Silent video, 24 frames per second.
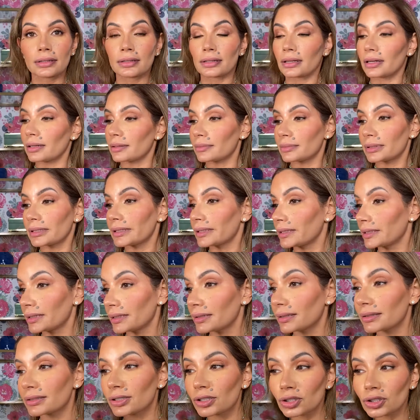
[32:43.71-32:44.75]
I
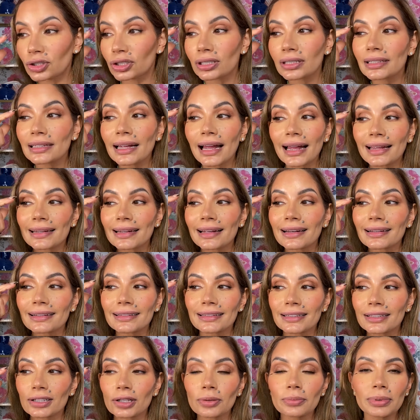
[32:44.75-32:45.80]
mean, usually I get a
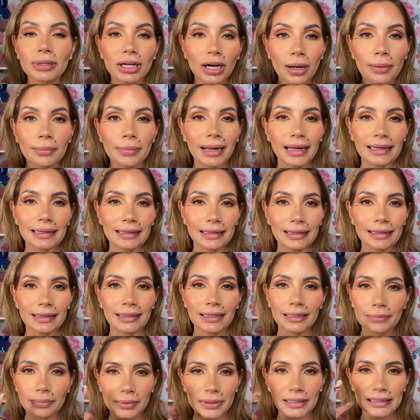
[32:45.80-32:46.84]
little bit on my
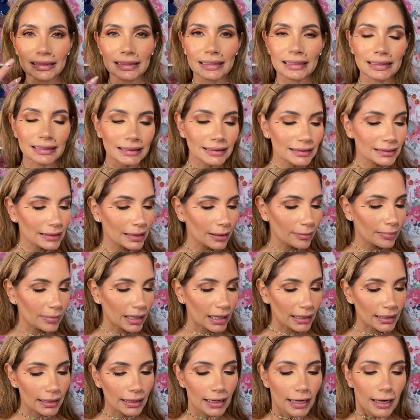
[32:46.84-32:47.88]
lid, but this, come
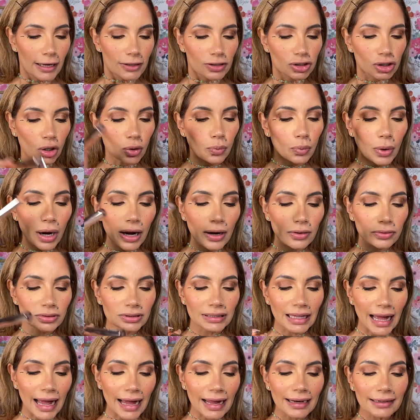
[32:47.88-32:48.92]
on. So while
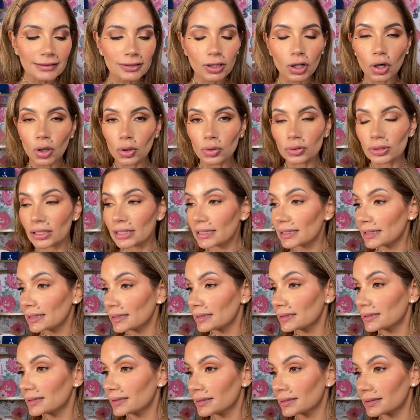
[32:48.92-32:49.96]
that coat
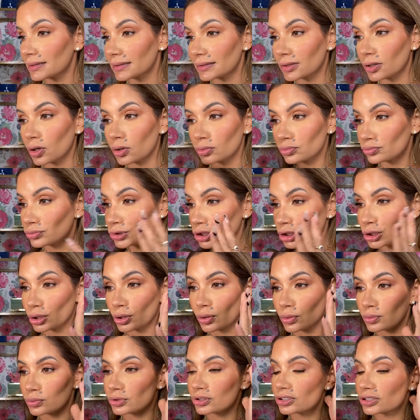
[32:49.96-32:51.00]
is
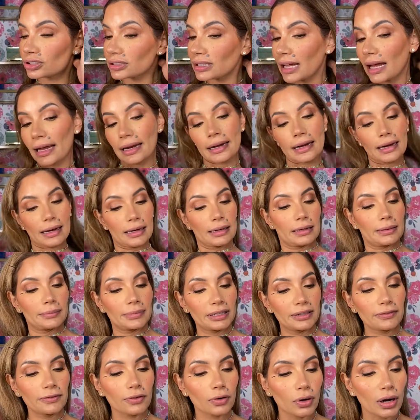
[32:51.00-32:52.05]
setting,
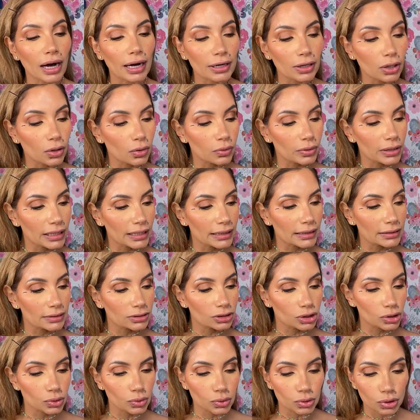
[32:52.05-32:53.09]
before I go
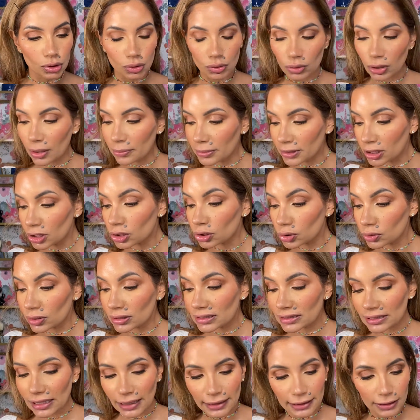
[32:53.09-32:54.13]
into I'm going to do a
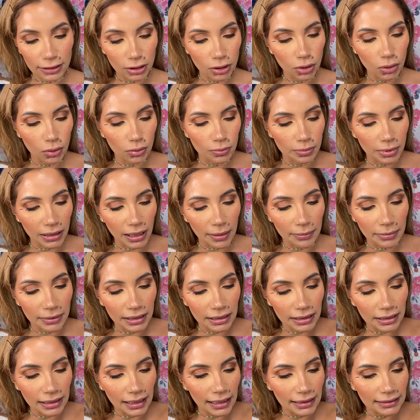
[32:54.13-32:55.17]
second coat, but I'm going
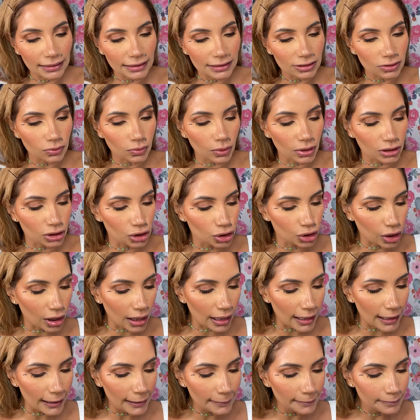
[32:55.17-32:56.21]
to let this one
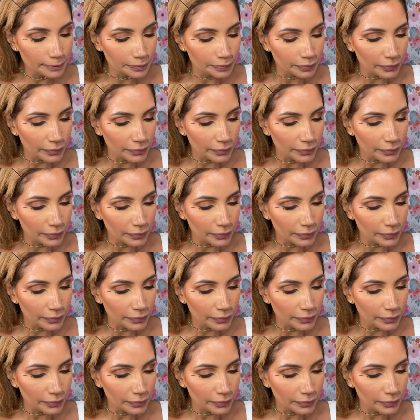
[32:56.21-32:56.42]
dry.